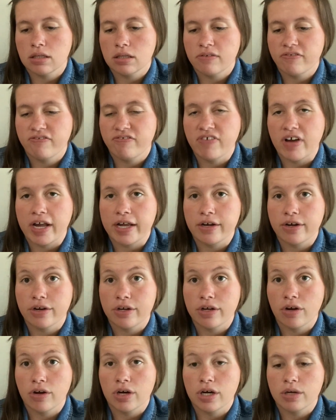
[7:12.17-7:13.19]
finer
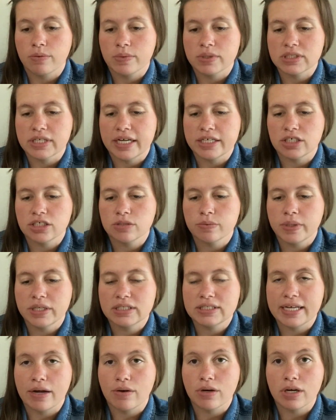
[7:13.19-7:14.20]
yarn was I just went
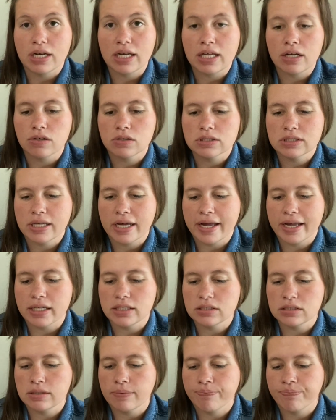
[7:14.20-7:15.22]
down a needle
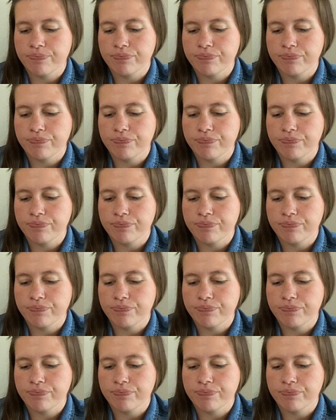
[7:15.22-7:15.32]
size.